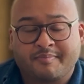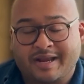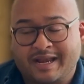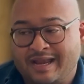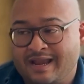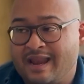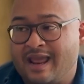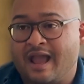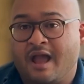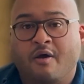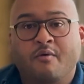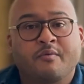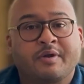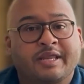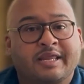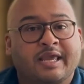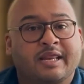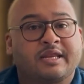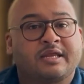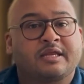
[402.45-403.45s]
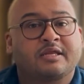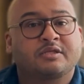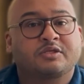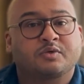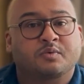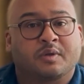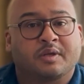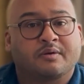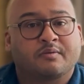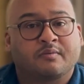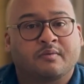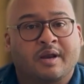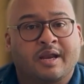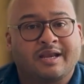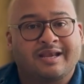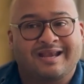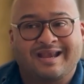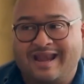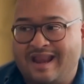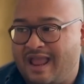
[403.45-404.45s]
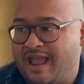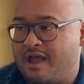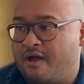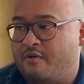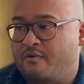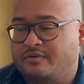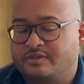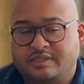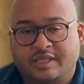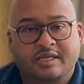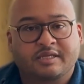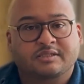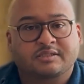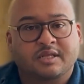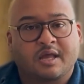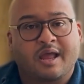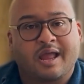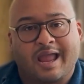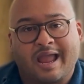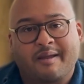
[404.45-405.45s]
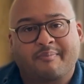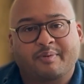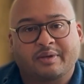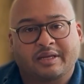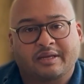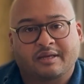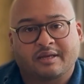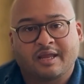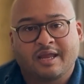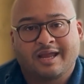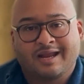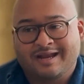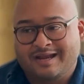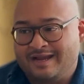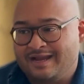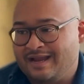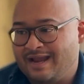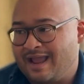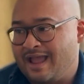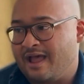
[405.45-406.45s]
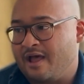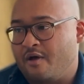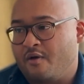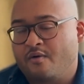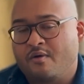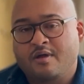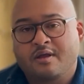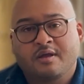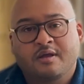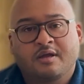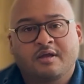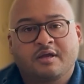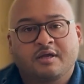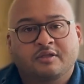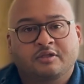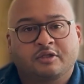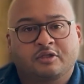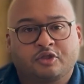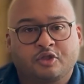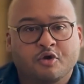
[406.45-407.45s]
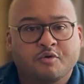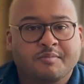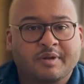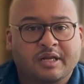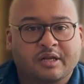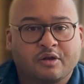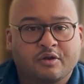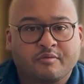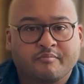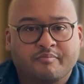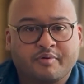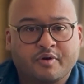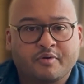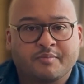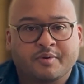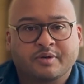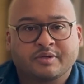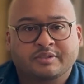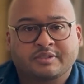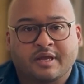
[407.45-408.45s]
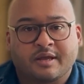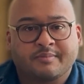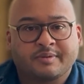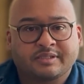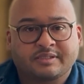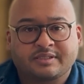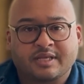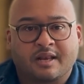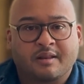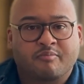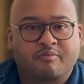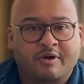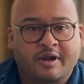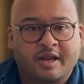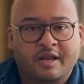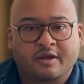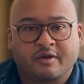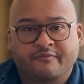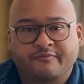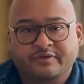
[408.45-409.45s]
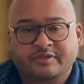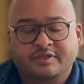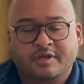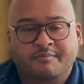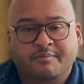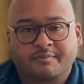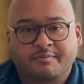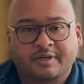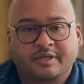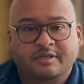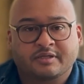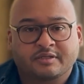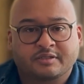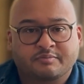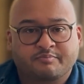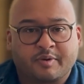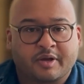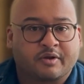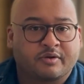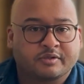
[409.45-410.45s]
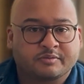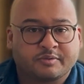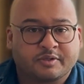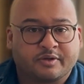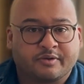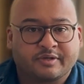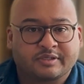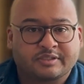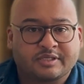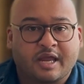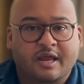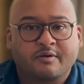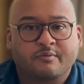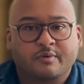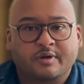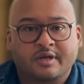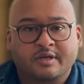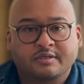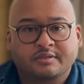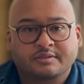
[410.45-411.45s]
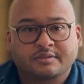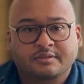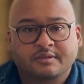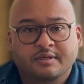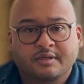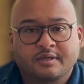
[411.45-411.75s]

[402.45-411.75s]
But now we're getting into it, right? Now things start happening. Now the doom and gloom boomers that have been celebrating over summer because Bitcoin's been going sideways.